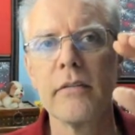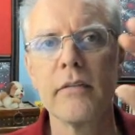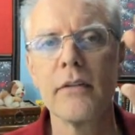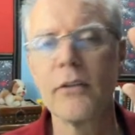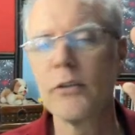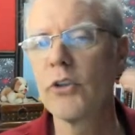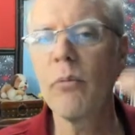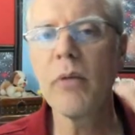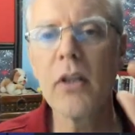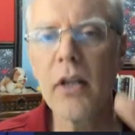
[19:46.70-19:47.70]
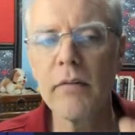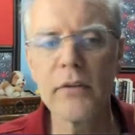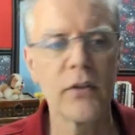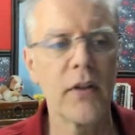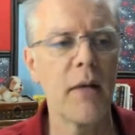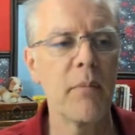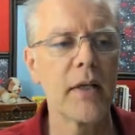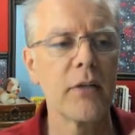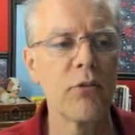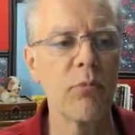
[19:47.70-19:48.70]
there's so many levels of that,
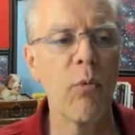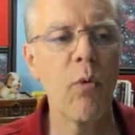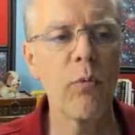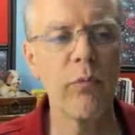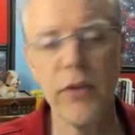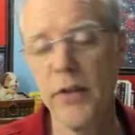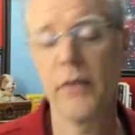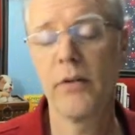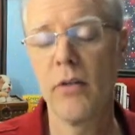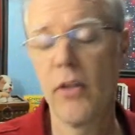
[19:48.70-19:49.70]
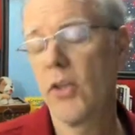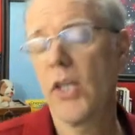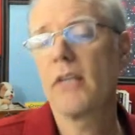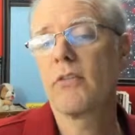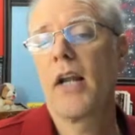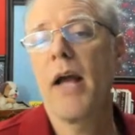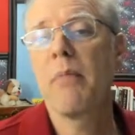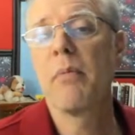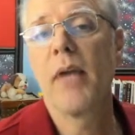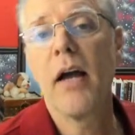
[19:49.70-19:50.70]
because the thing that's going to
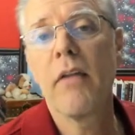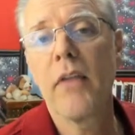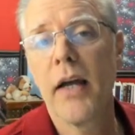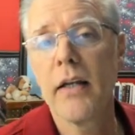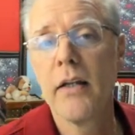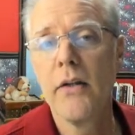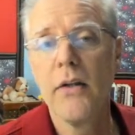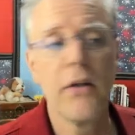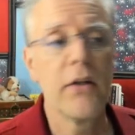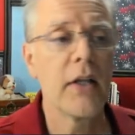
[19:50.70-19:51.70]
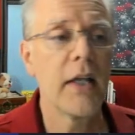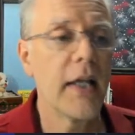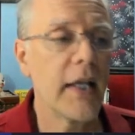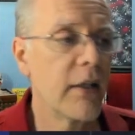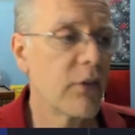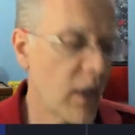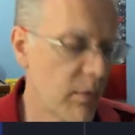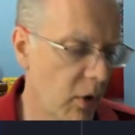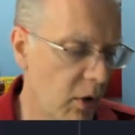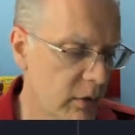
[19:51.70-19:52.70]
happen beyond that is I'm
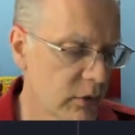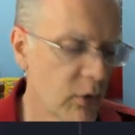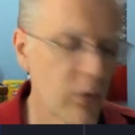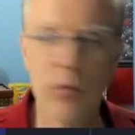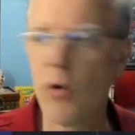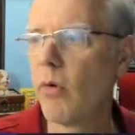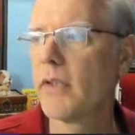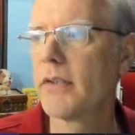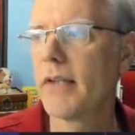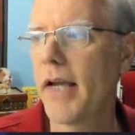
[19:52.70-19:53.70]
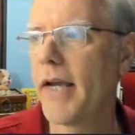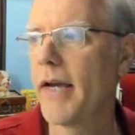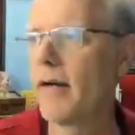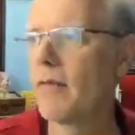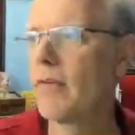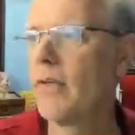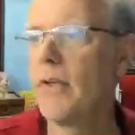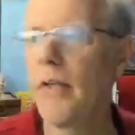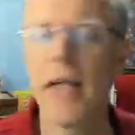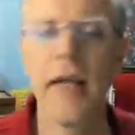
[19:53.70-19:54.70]
also going to have
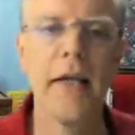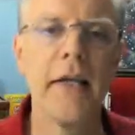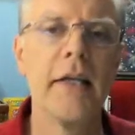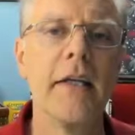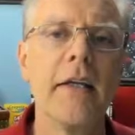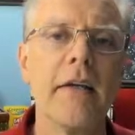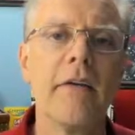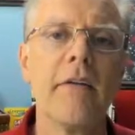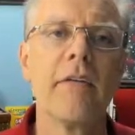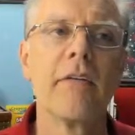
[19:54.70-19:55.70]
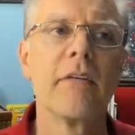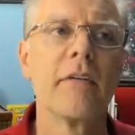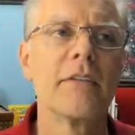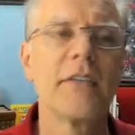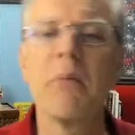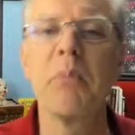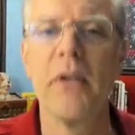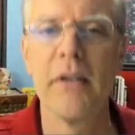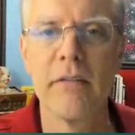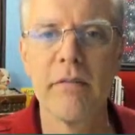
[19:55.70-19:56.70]
a template,
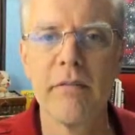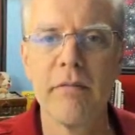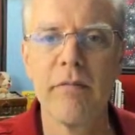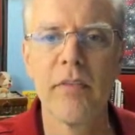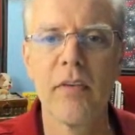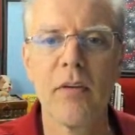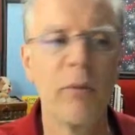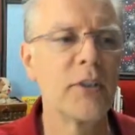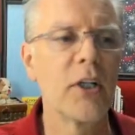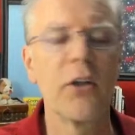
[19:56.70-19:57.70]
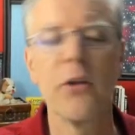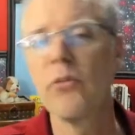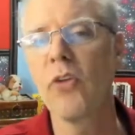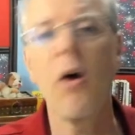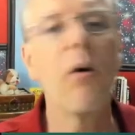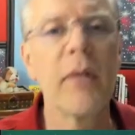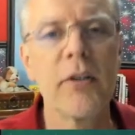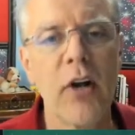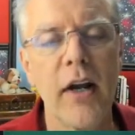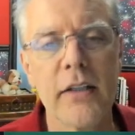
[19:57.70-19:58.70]
which includes all my
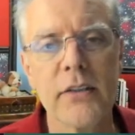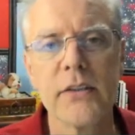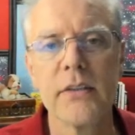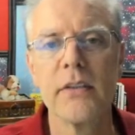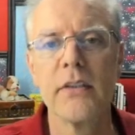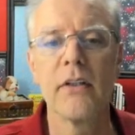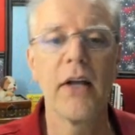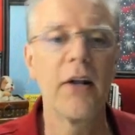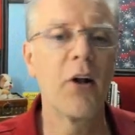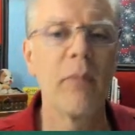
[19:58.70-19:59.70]
tracks and all my